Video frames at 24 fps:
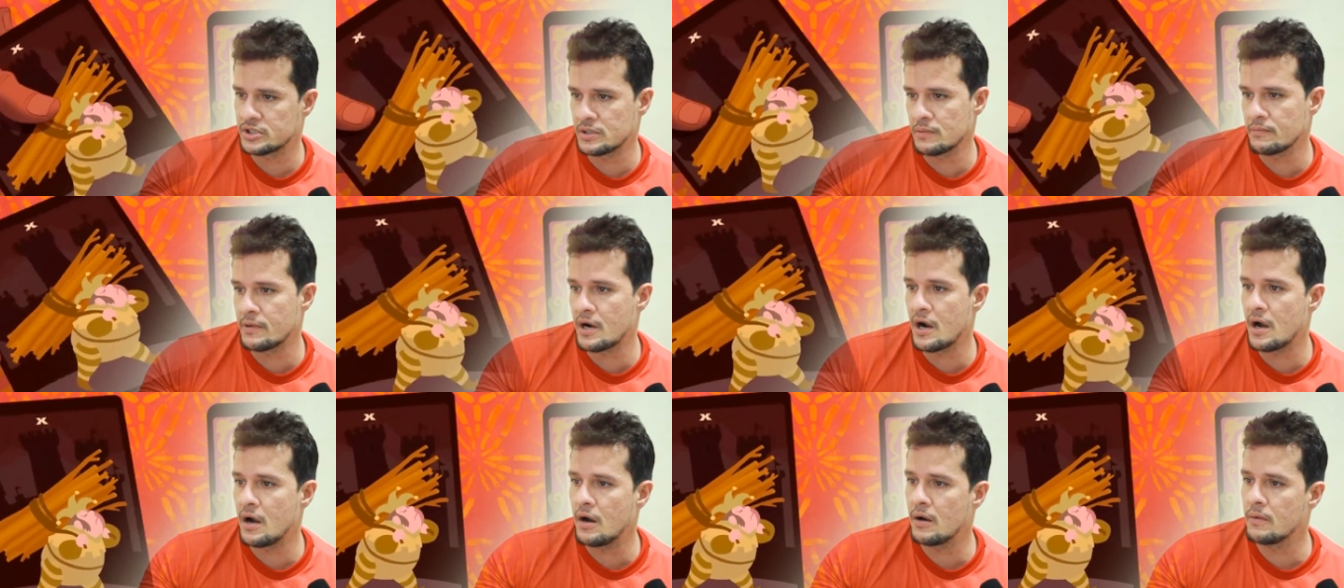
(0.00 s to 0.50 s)

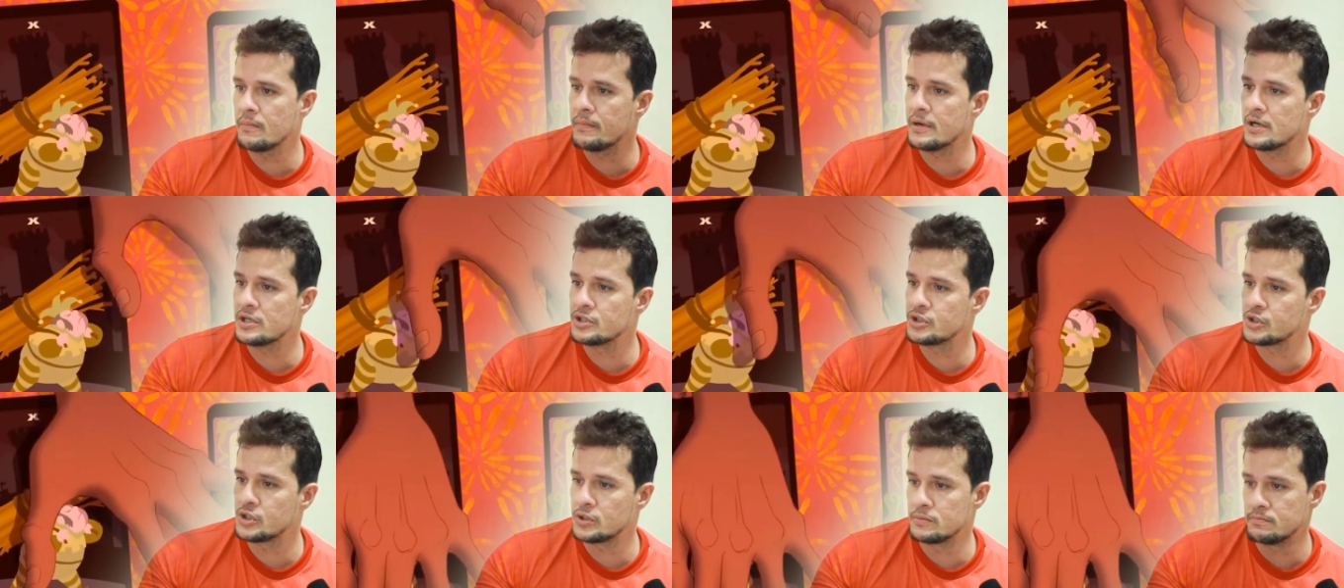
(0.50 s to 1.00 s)
around by
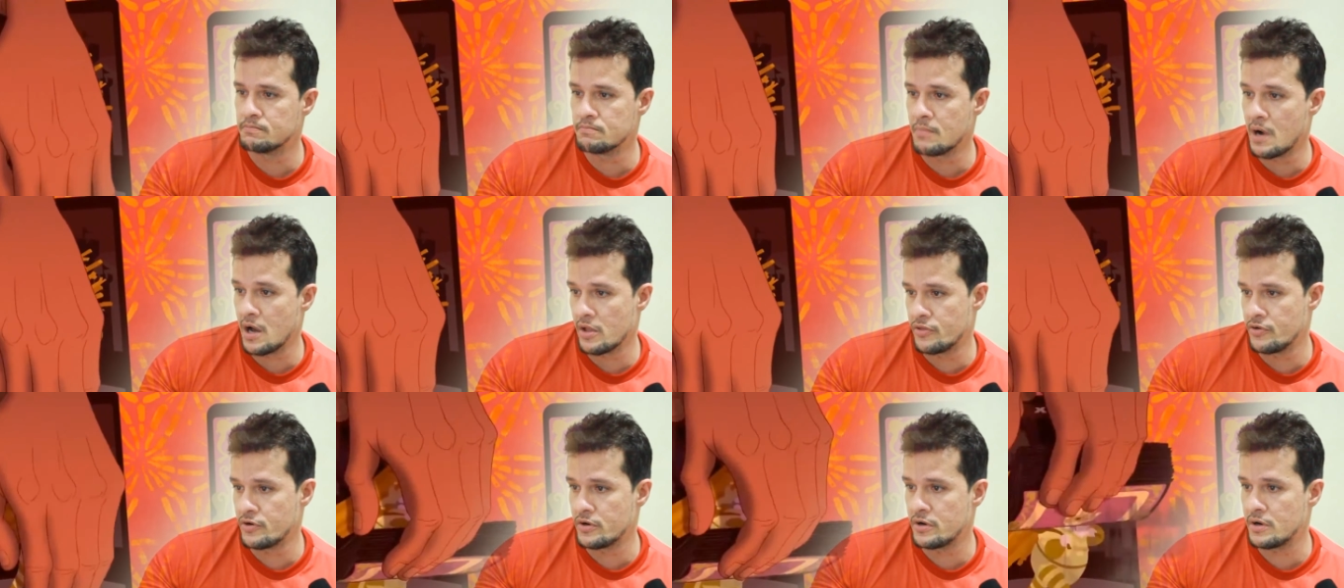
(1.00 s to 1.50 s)

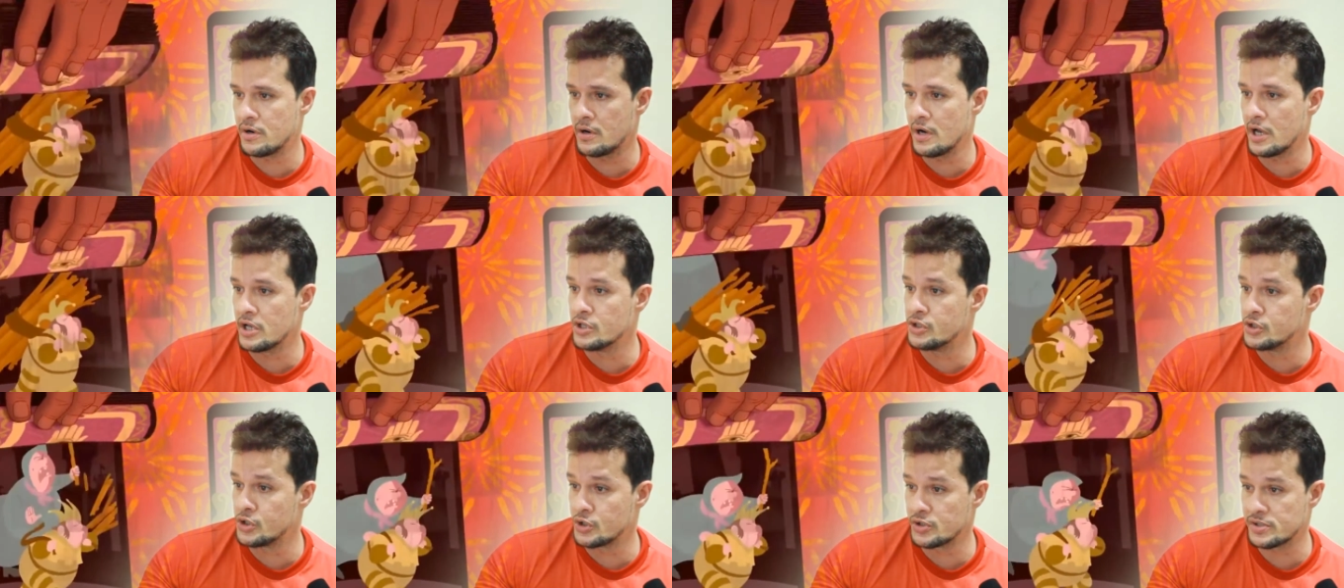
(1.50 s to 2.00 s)
your mother
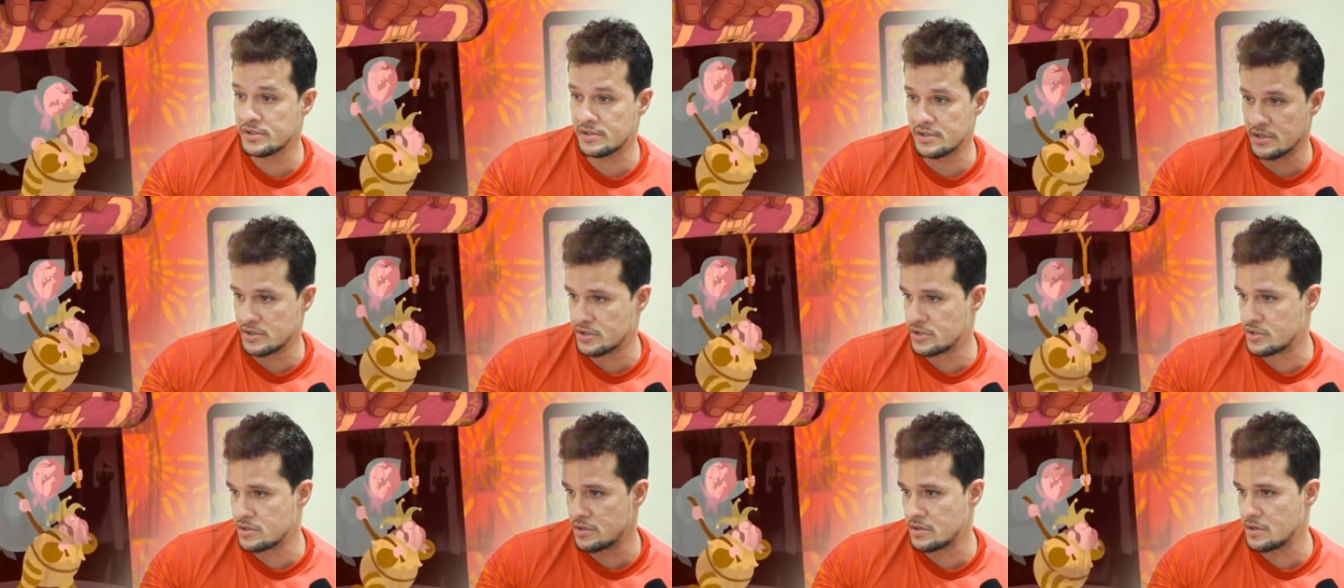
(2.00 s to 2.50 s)
and your
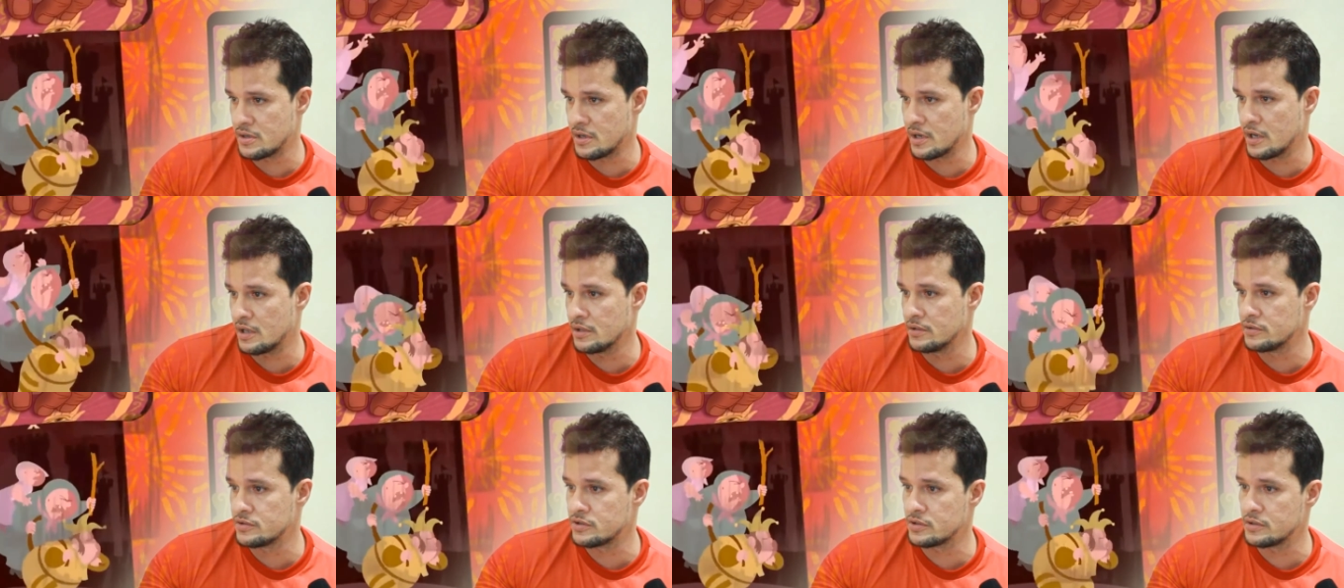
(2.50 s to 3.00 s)
sister
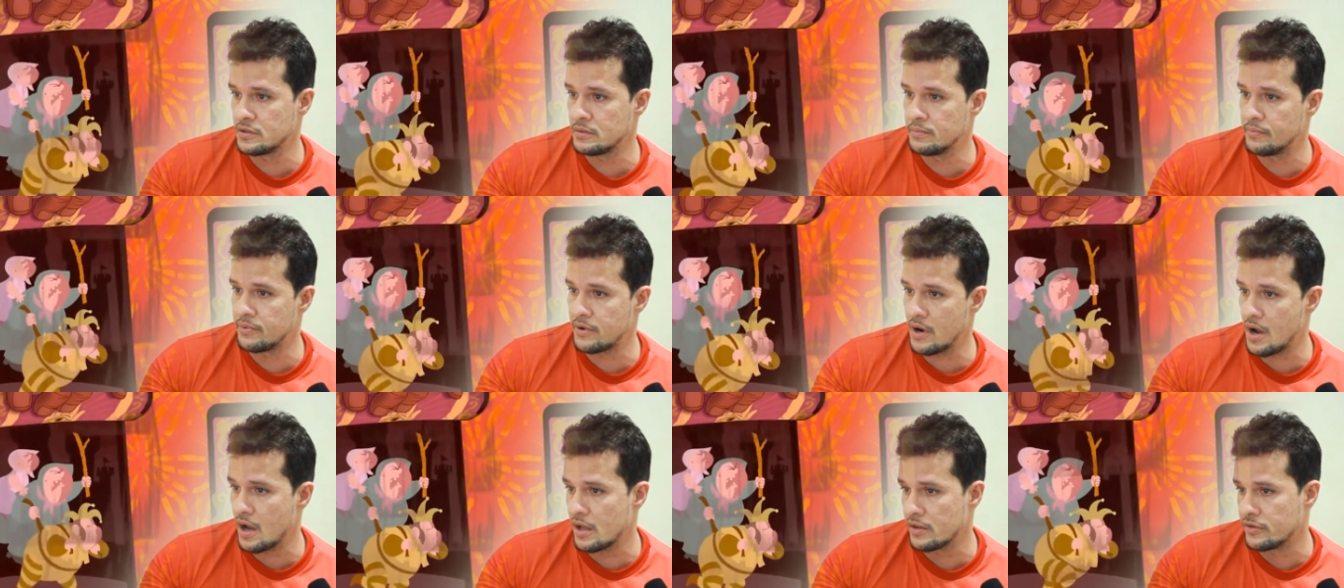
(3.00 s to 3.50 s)
and your
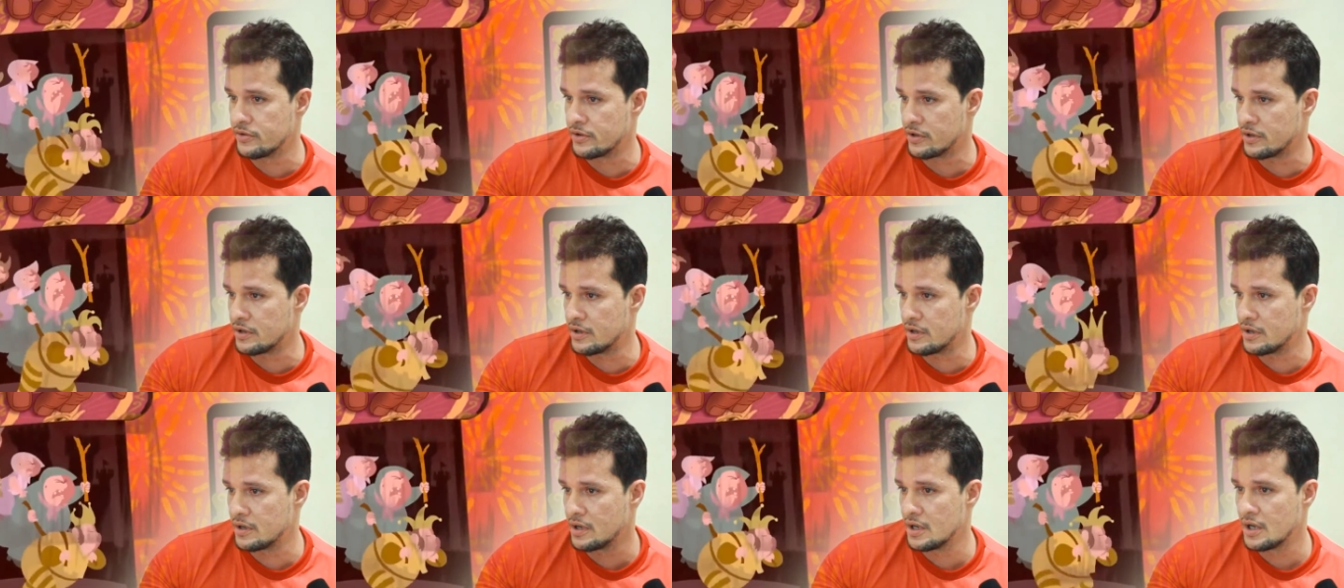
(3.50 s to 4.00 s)
brother.
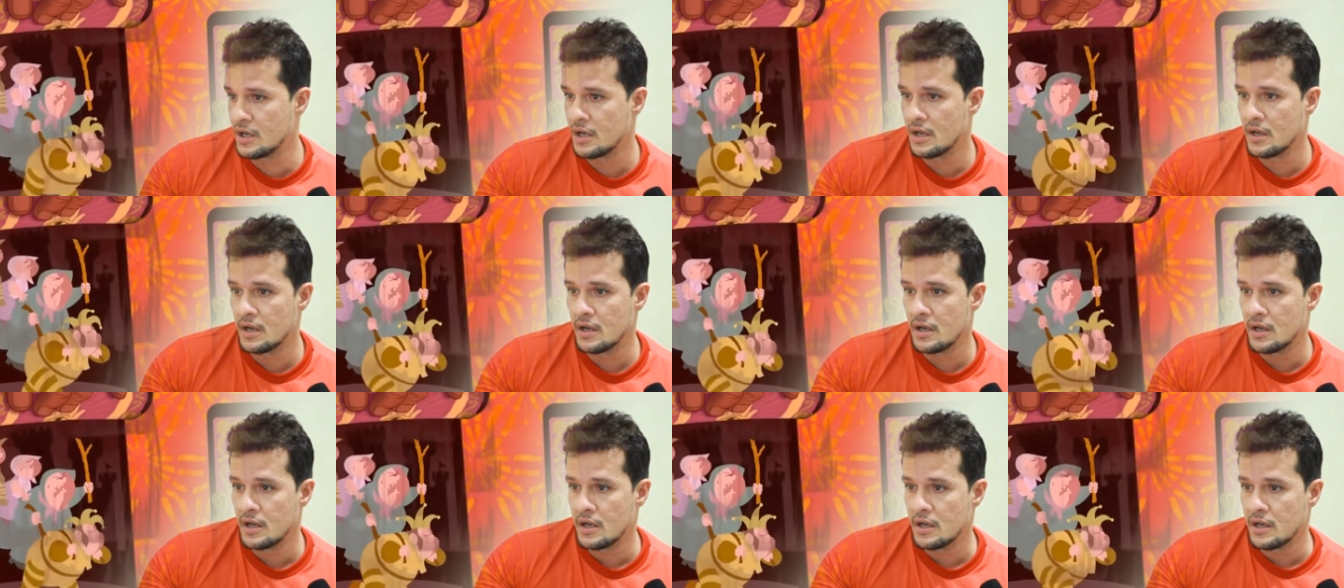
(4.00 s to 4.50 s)

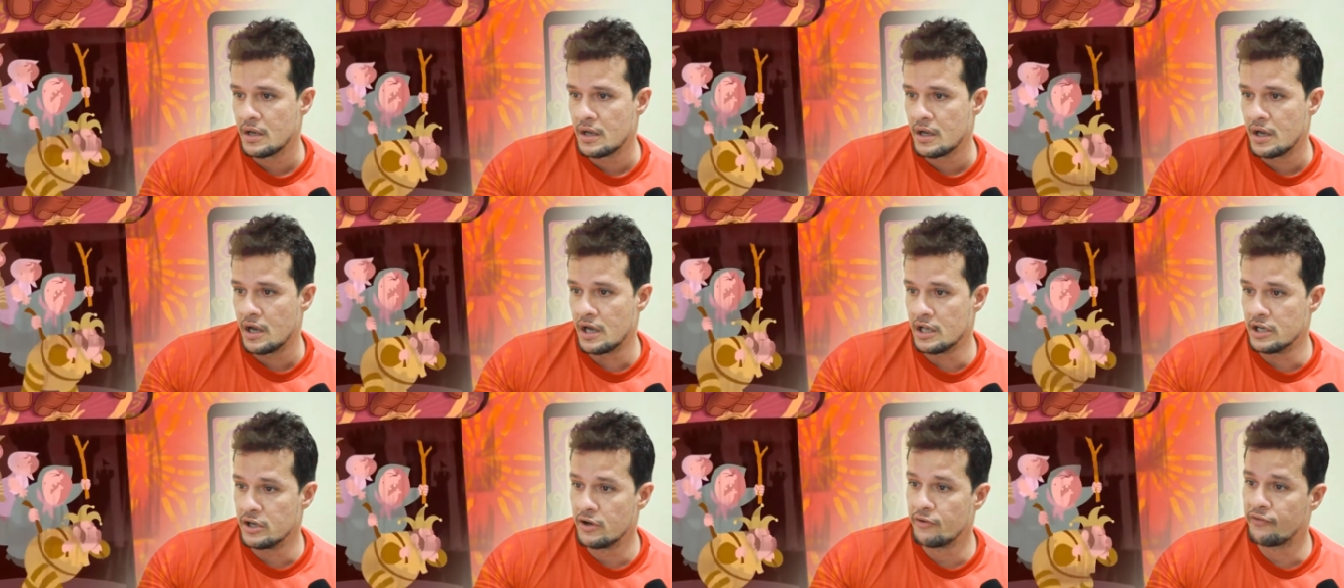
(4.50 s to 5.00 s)

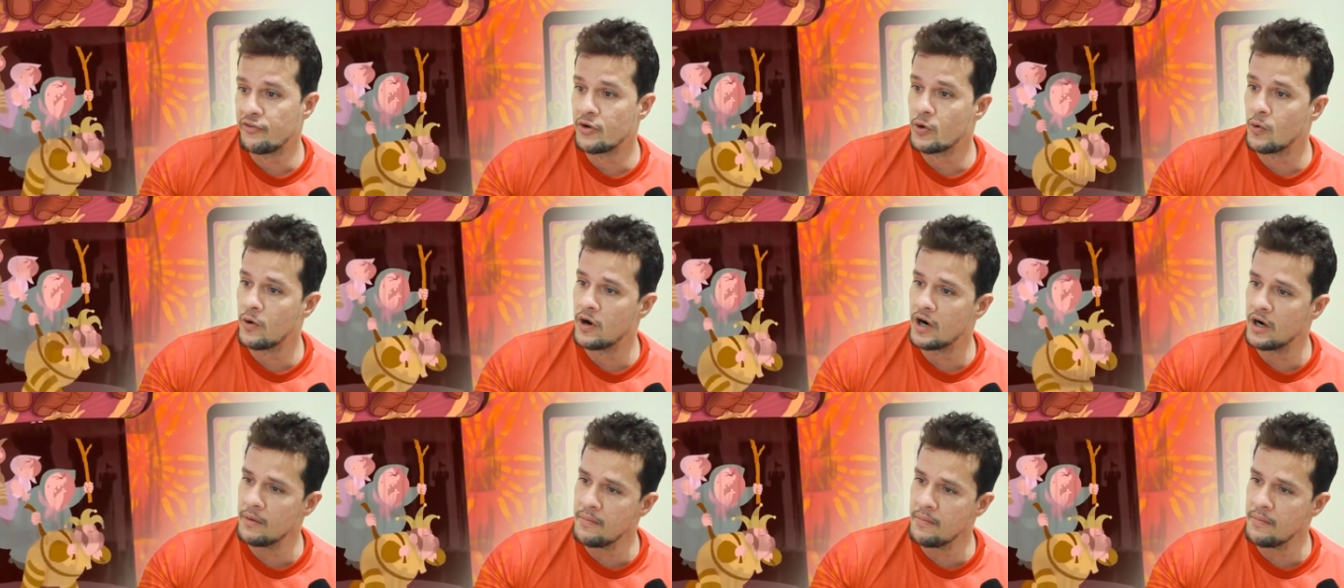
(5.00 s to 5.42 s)
And if you were